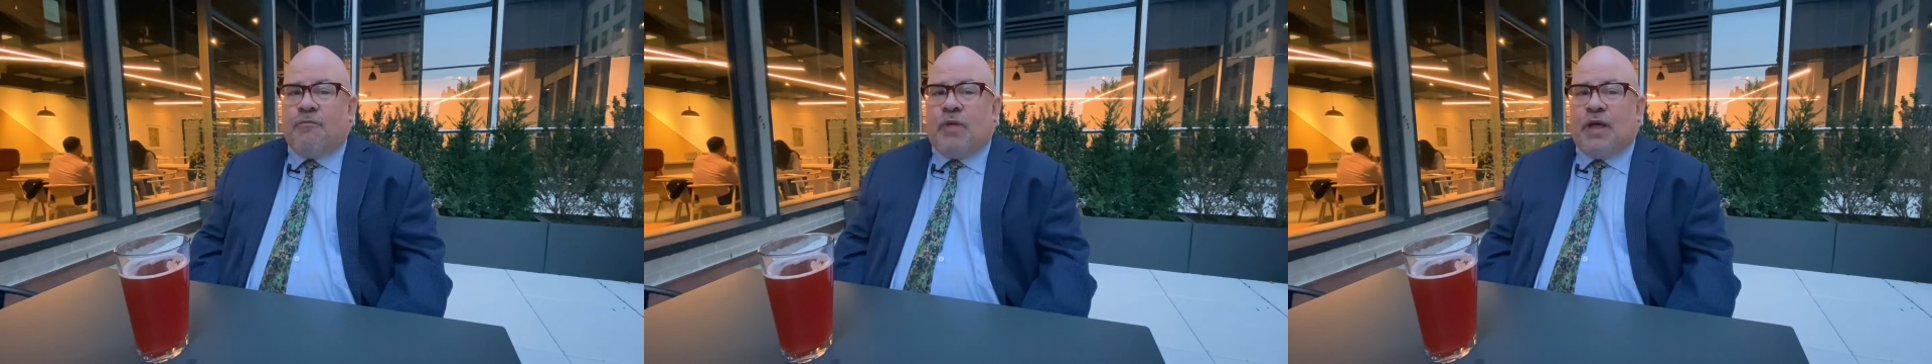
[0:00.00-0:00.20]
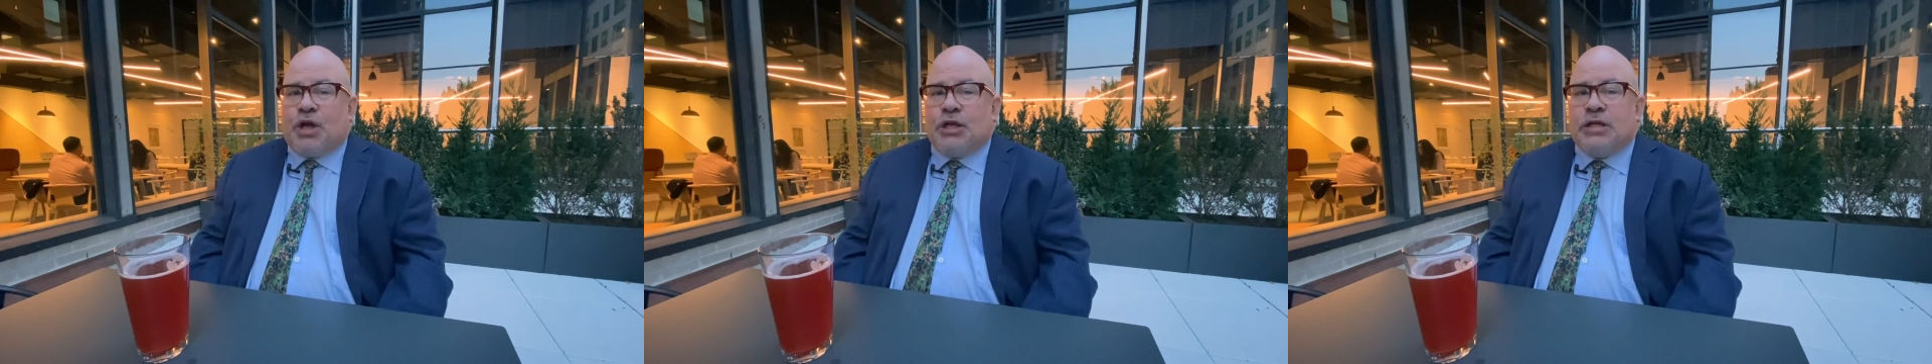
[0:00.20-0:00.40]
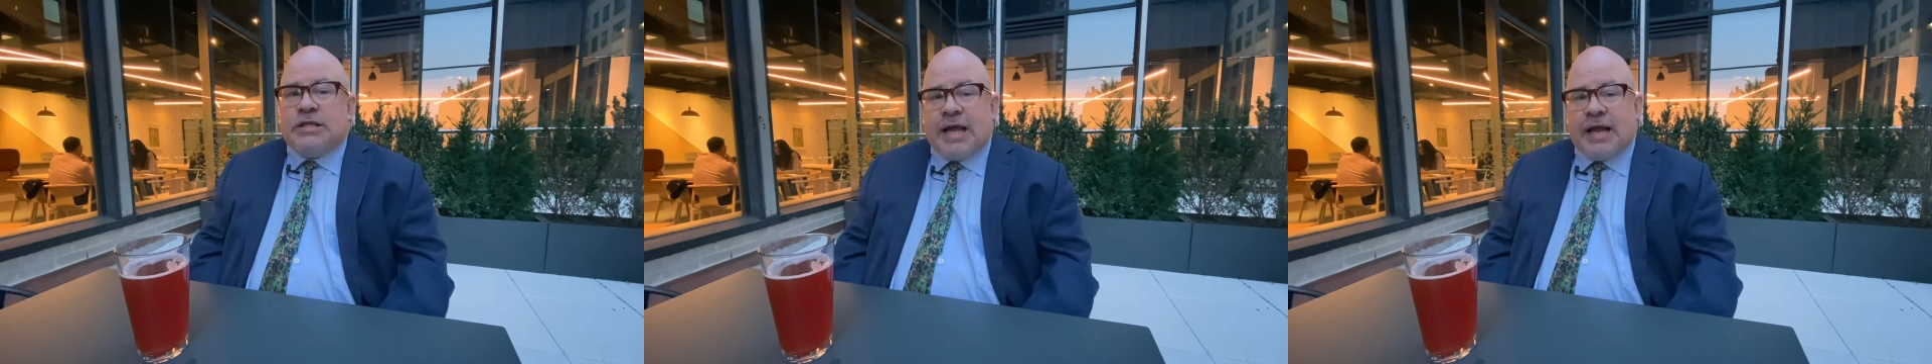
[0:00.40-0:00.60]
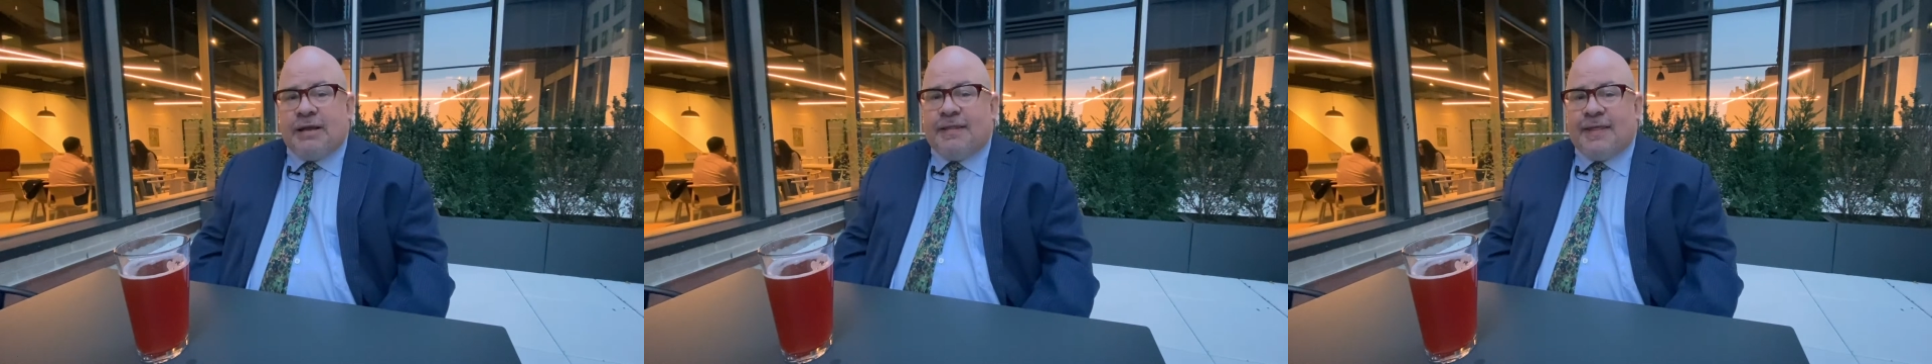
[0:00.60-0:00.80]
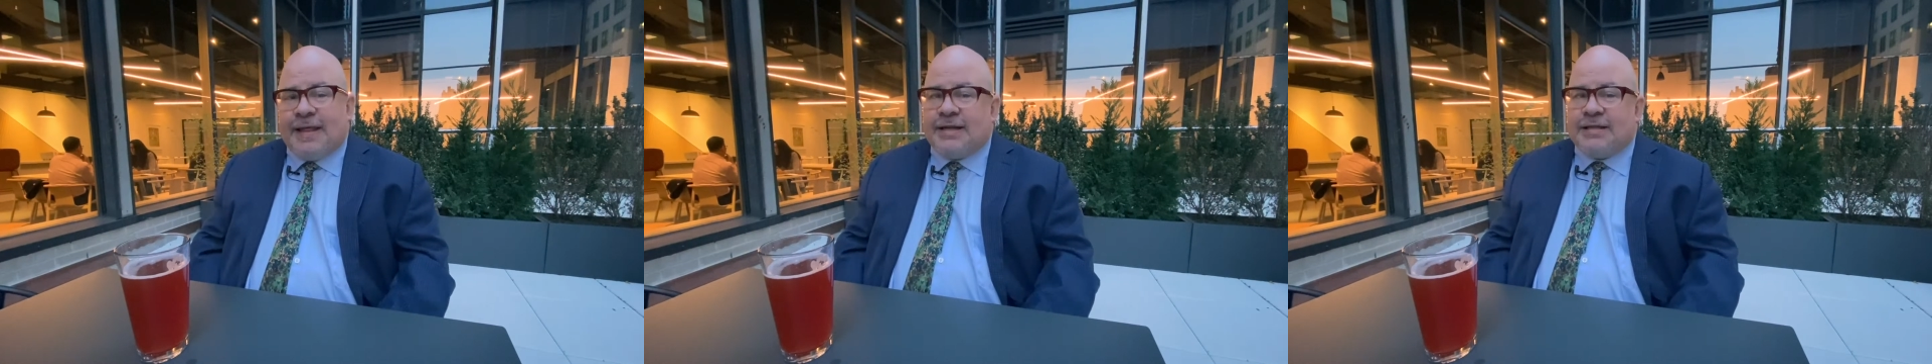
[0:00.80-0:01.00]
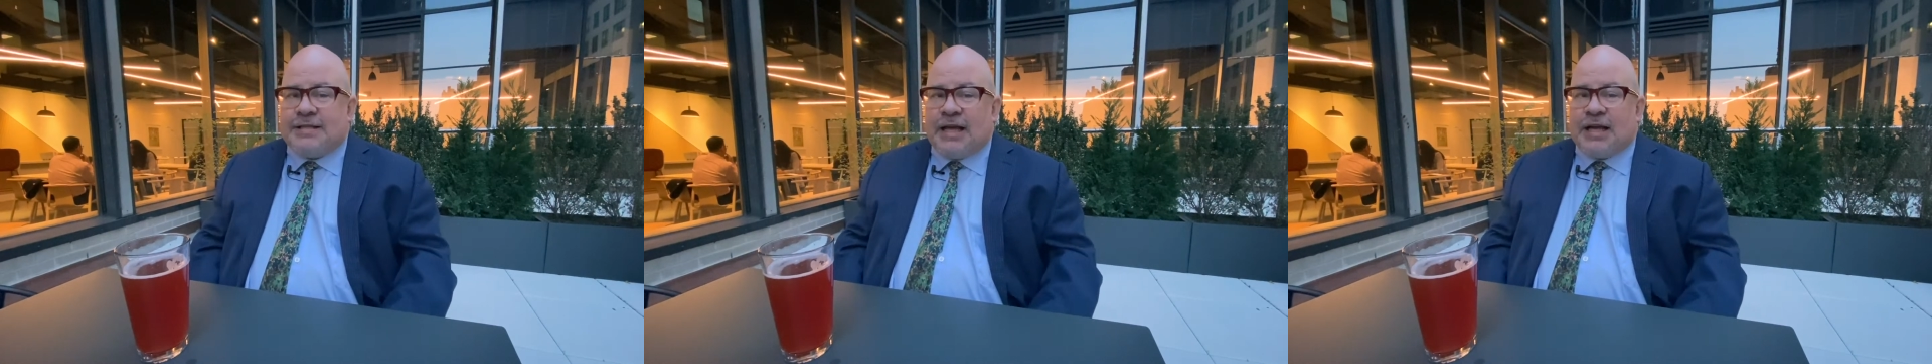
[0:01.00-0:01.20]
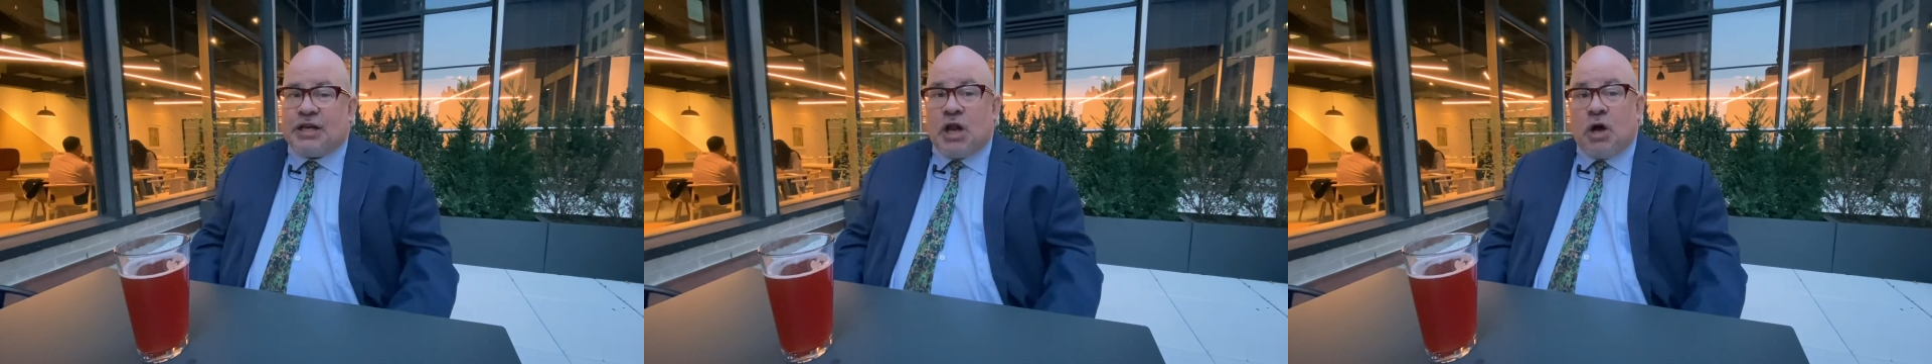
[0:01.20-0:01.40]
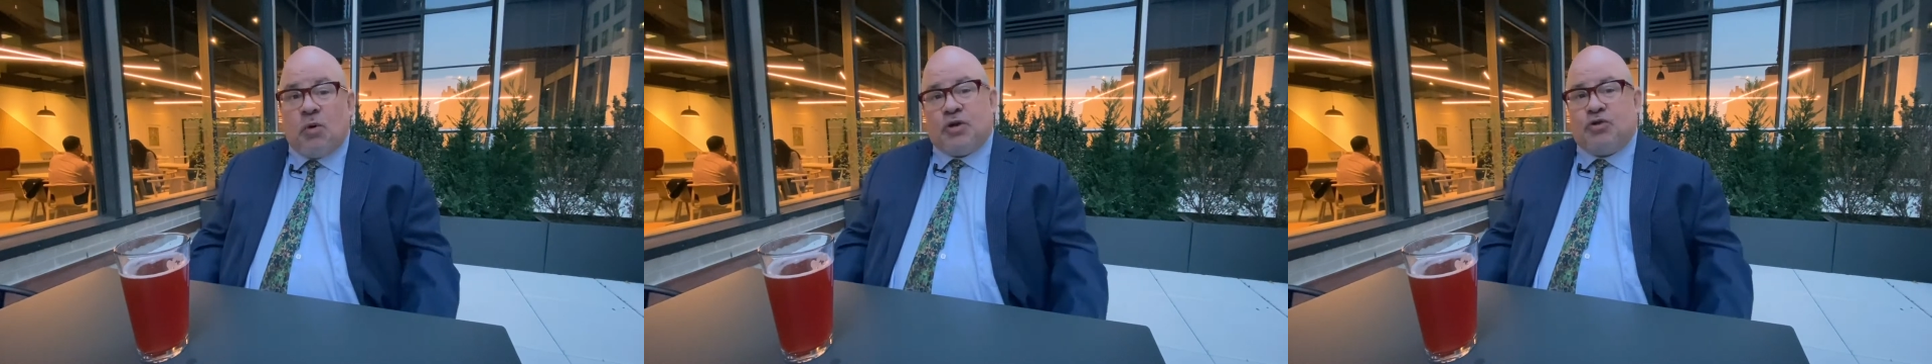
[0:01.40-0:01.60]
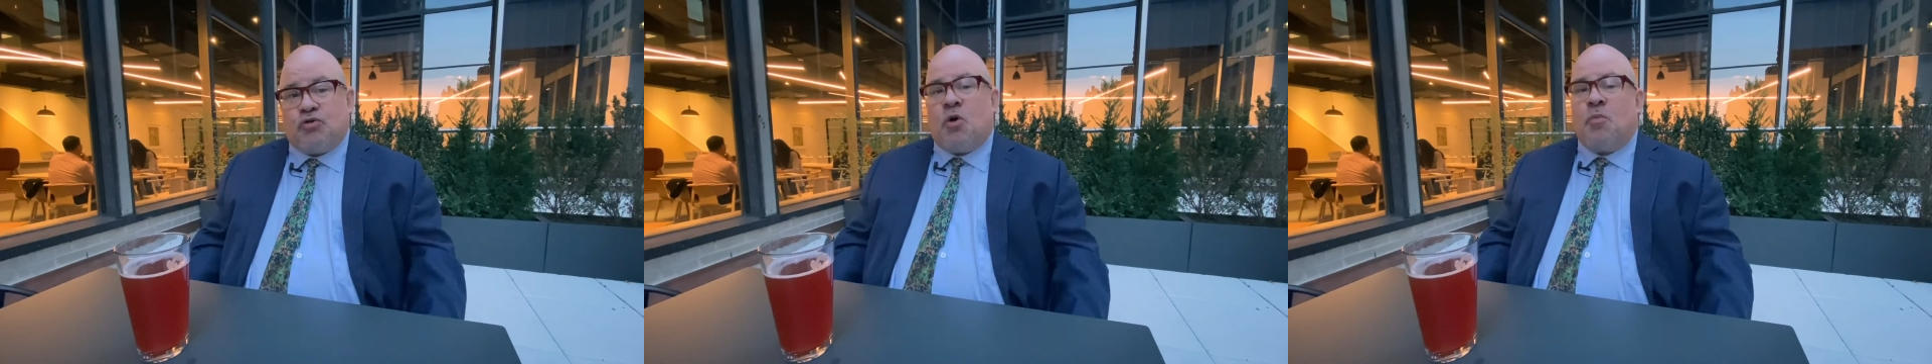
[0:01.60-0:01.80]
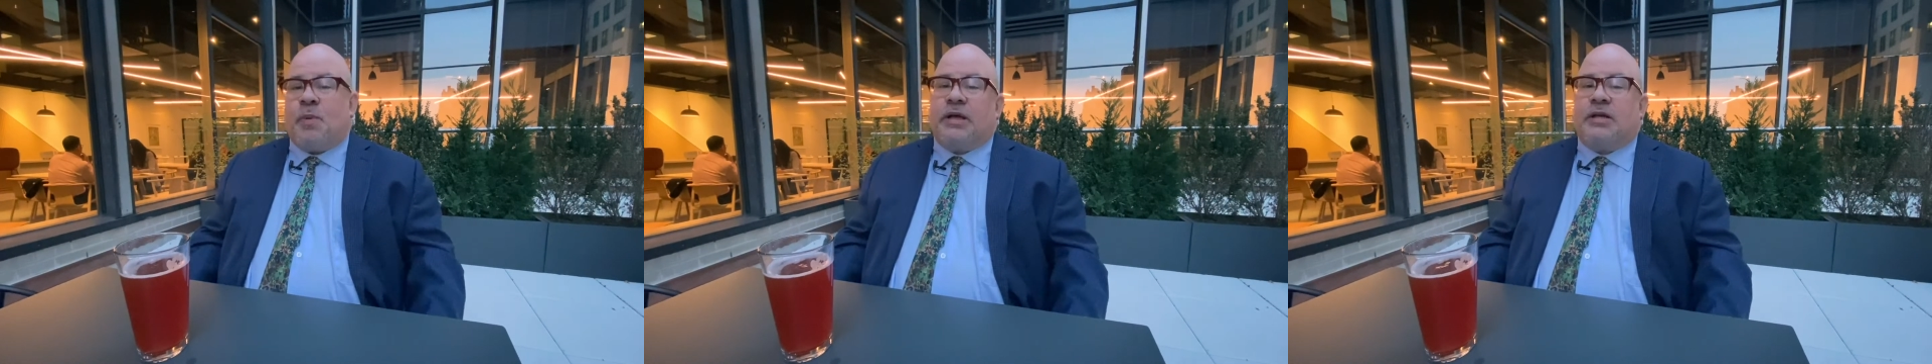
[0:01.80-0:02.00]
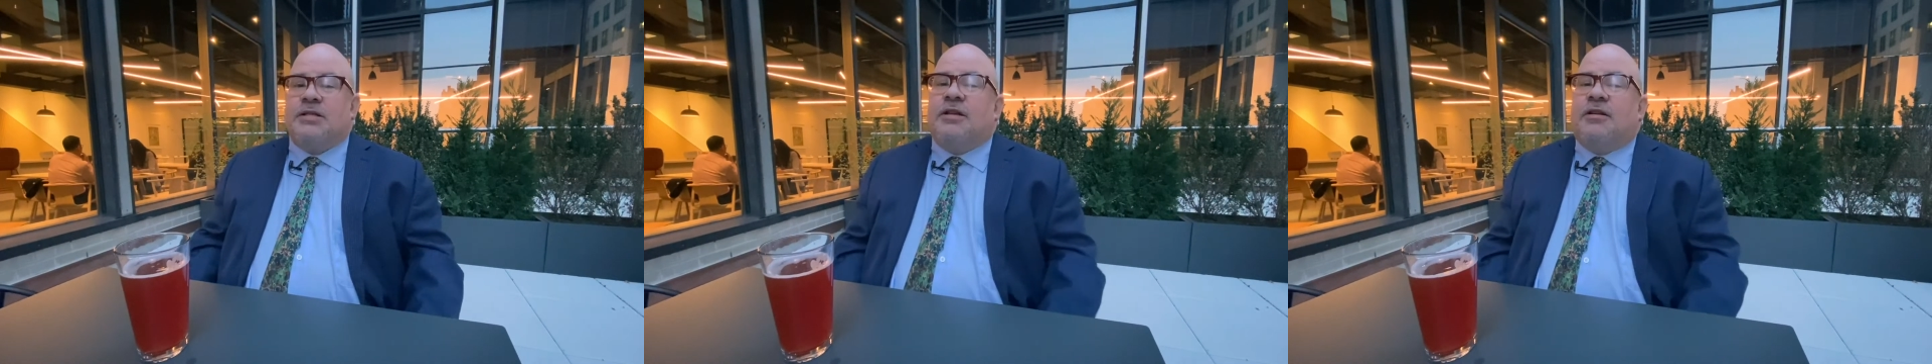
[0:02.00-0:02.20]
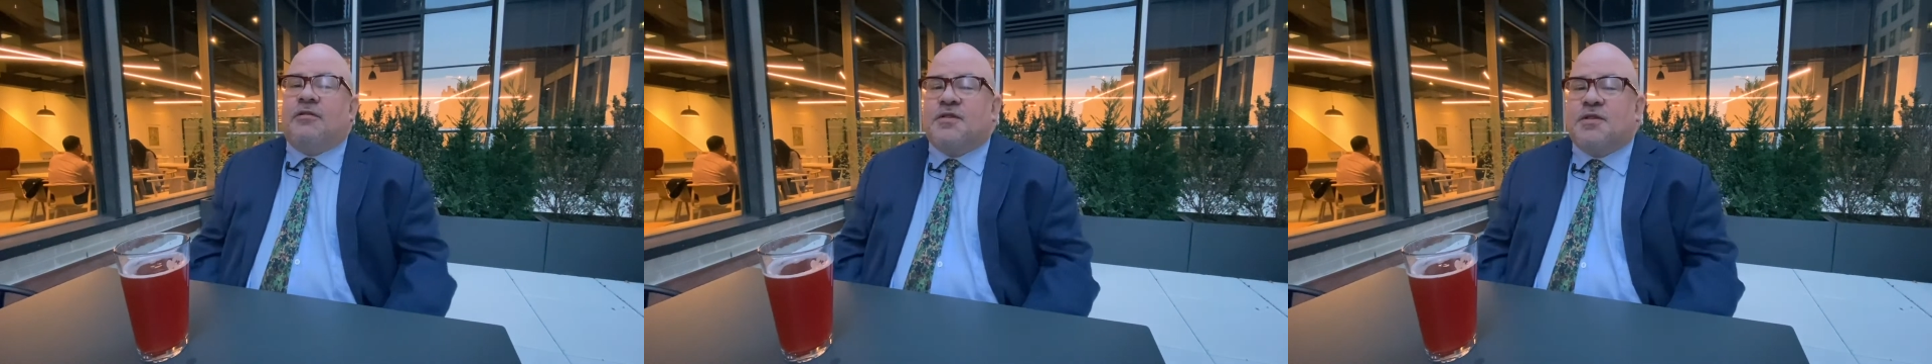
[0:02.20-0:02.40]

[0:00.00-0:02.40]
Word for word: They contain things like nootropics that